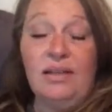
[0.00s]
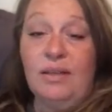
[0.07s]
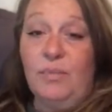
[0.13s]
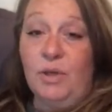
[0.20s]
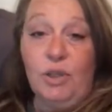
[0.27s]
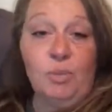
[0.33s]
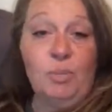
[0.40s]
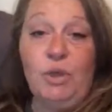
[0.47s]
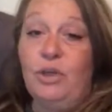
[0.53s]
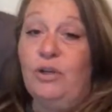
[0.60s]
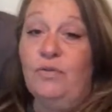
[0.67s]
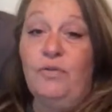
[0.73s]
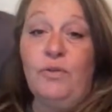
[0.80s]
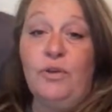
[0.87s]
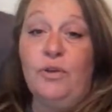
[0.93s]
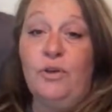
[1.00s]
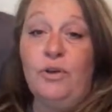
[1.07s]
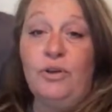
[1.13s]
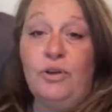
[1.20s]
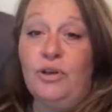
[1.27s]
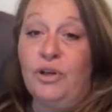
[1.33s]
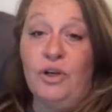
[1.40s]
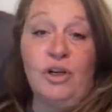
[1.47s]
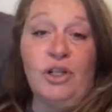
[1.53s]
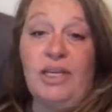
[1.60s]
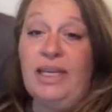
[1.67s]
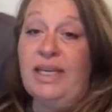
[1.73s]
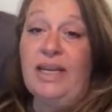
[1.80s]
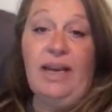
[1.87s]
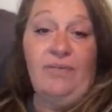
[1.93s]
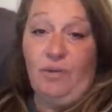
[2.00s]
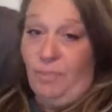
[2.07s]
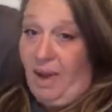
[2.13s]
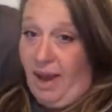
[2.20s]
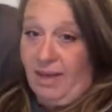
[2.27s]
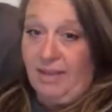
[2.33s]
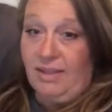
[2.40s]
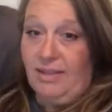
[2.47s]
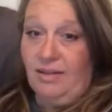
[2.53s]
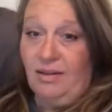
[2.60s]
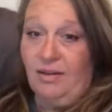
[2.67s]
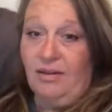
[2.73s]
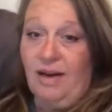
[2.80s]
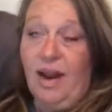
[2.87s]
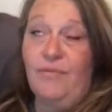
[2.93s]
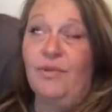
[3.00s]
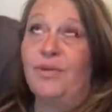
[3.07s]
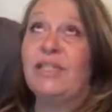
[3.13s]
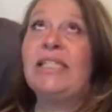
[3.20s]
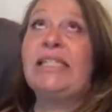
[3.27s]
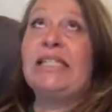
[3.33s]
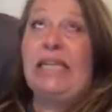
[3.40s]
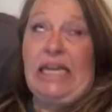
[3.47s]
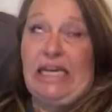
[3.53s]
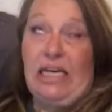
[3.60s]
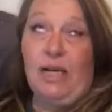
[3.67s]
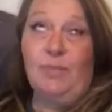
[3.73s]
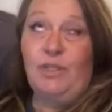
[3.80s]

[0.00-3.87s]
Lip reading: the most beautiful girl he had ever met, or ever seen.